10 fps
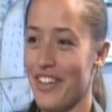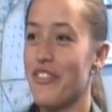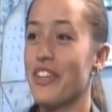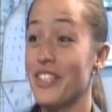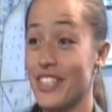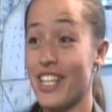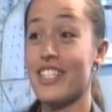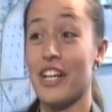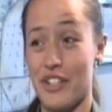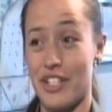I feel, and
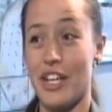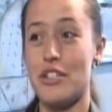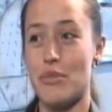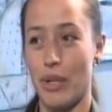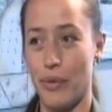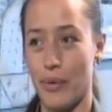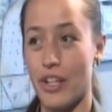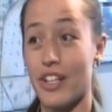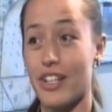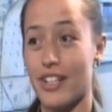that's how it changed my
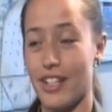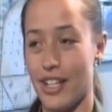work.